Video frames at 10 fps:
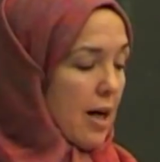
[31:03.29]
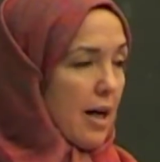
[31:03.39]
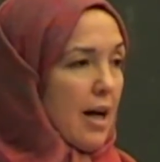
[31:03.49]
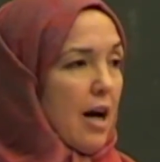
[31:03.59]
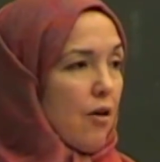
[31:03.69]

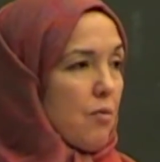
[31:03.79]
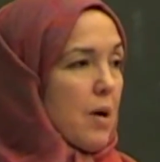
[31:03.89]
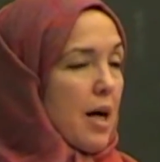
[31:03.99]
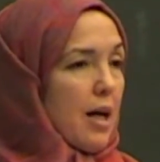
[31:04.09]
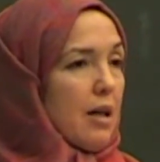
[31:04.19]
I have
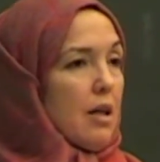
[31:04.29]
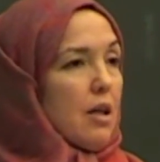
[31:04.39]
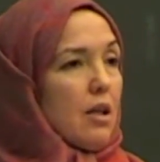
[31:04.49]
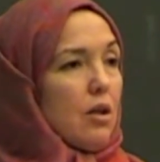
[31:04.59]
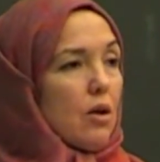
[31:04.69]
my,
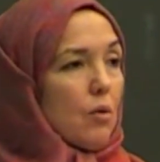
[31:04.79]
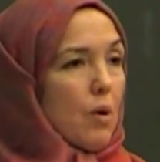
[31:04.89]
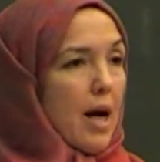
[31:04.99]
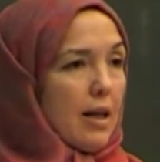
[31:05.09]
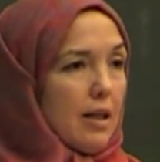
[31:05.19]

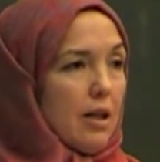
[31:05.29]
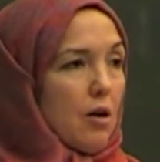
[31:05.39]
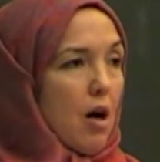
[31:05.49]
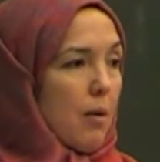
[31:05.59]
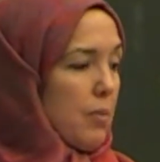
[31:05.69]
raggedy
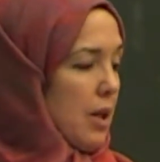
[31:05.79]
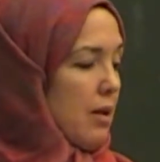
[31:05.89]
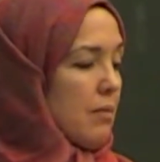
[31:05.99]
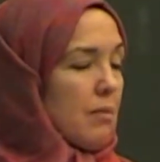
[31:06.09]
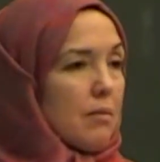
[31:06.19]
copy.